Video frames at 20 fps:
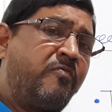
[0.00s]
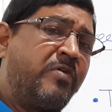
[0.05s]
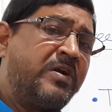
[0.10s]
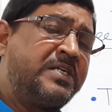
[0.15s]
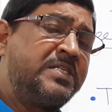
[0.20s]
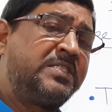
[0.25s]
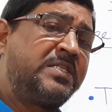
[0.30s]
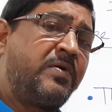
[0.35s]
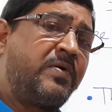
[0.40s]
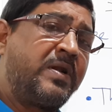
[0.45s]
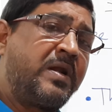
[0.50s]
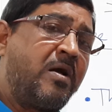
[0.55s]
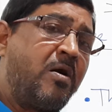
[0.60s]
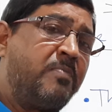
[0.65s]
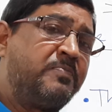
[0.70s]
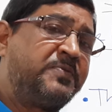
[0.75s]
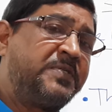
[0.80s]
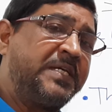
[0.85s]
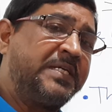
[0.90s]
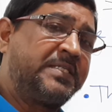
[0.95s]
is our
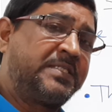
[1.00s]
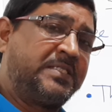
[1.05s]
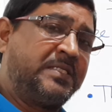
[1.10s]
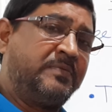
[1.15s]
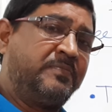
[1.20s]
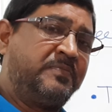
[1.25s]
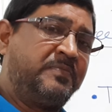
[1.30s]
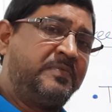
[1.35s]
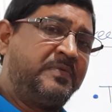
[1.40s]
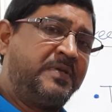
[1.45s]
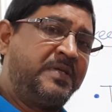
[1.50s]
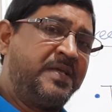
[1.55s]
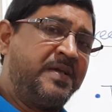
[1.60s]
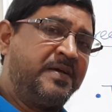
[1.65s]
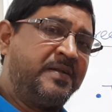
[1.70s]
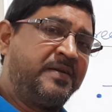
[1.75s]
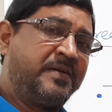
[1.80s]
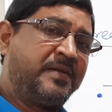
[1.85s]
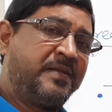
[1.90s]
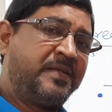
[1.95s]
objective
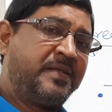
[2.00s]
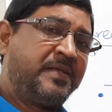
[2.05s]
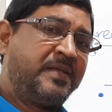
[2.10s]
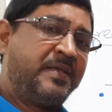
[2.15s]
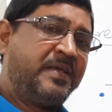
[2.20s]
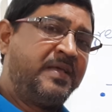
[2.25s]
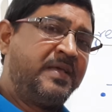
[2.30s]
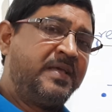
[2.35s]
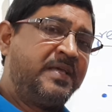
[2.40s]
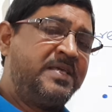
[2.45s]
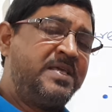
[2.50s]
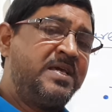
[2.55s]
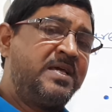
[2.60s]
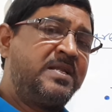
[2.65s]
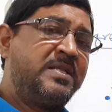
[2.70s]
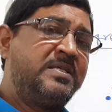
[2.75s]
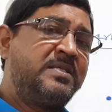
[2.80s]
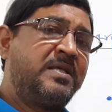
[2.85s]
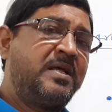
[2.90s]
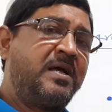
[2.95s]
here? Here
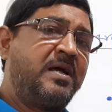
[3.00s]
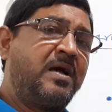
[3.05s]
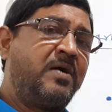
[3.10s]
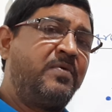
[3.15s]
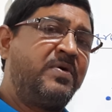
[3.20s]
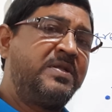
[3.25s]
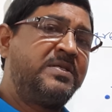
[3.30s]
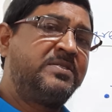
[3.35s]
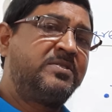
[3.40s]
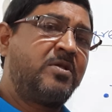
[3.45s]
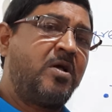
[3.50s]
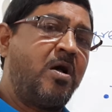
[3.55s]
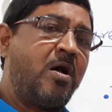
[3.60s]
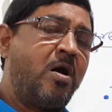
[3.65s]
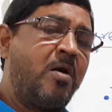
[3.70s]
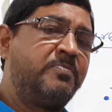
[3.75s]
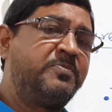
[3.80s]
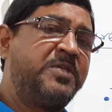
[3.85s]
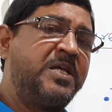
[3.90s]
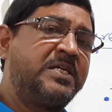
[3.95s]
is our
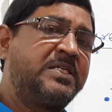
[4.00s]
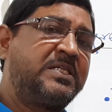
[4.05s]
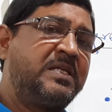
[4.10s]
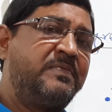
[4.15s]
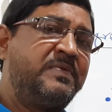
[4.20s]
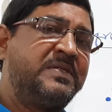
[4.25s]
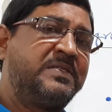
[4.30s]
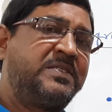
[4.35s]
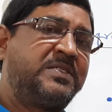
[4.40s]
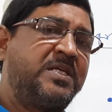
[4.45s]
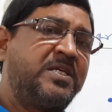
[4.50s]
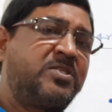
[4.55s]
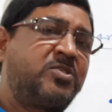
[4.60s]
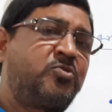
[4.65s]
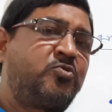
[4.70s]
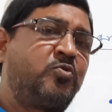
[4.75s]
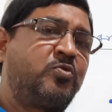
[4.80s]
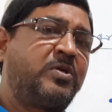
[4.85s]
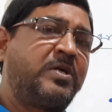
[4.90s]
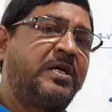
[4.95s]
objective is just
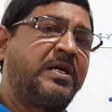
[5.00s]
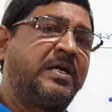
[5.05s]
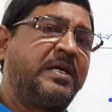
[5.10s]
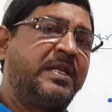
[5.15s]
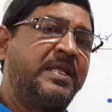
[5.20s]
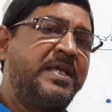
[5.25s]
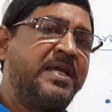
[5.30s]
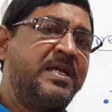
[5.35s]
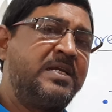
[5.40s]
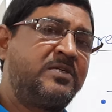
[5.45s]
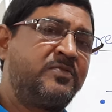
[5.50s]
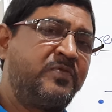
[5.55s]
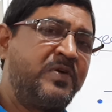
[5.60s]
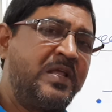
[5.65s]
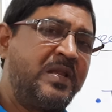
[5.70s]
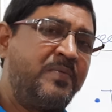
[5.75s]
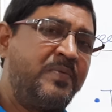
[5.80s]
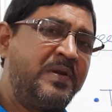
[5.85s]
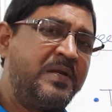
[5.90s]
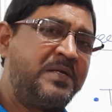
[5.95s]
to create
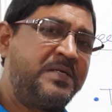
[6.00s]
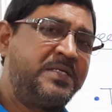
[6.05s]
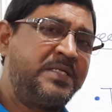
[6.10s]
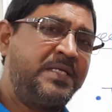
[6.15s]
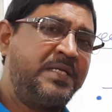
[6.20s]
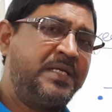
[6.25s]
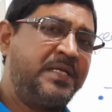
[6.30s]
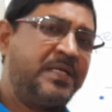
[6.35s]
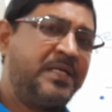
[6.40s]
variability